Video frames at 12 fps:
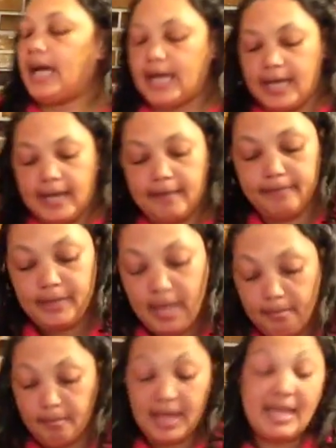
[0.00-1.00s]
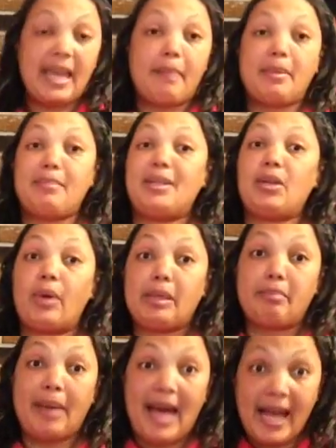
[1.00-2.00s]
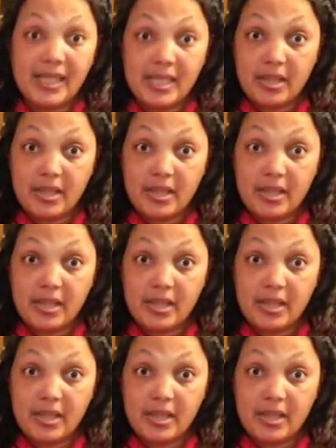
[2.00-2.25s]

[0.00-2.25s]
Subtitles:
Monday I'm going to be going back